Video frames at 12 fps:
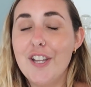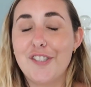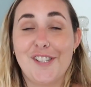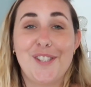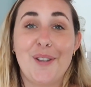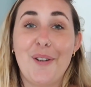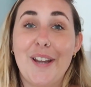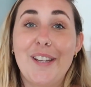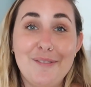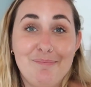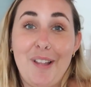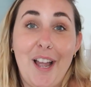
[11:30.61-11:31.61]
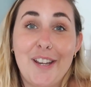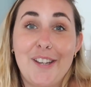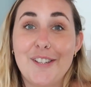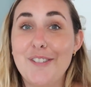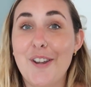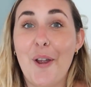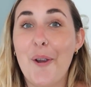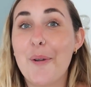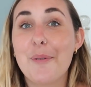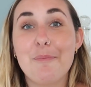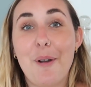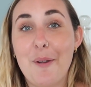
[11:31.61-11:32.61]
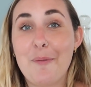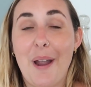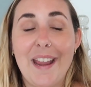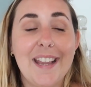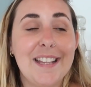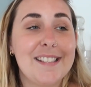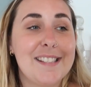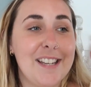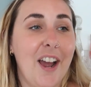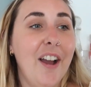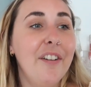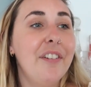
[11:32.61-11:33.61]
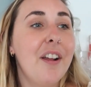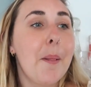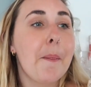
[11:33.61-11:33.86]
just so I could know my weight and stuff.